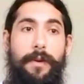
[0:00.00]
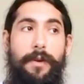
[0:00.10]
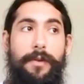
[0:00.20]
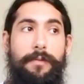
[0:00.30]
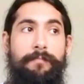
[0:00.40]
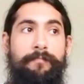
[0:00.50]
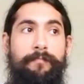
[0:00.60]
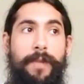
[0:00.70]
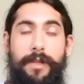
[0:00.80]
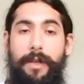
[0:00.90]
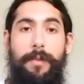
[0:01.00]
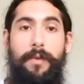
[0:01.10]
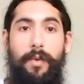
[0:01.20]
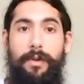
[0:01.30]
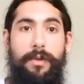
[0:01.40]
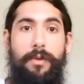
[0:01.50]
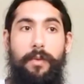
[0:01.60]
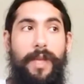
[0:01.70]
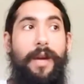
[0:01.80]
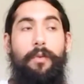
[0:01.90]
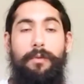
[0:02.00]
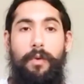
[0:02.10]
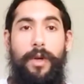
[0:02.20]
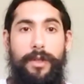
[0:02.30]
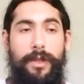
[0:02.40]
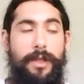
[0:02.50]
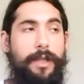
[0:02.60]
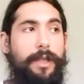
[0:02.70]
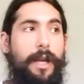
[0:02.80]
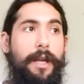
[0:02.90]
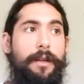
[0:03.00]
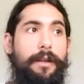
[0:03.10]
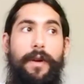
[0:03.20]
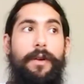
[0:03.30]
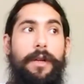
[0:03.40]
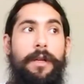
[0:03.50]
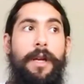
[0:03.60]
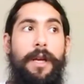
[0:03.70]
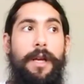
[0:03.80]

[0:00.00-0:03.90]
upon accepting what you're told without questioning it, and the very